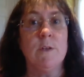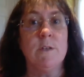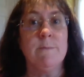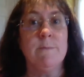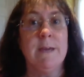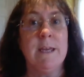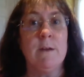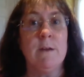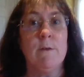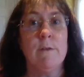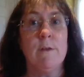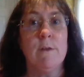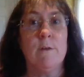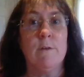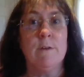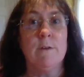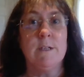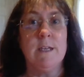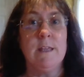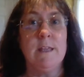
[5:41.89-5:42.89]
domain
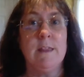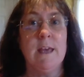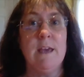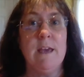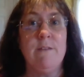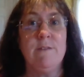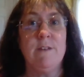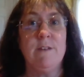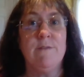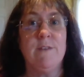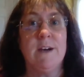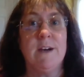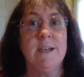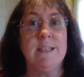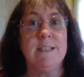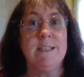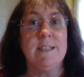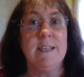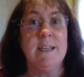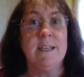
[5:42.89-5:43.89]
authority. They've
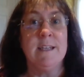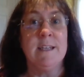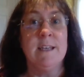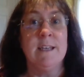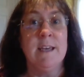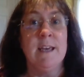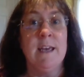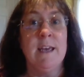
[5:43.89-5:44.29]
devised it.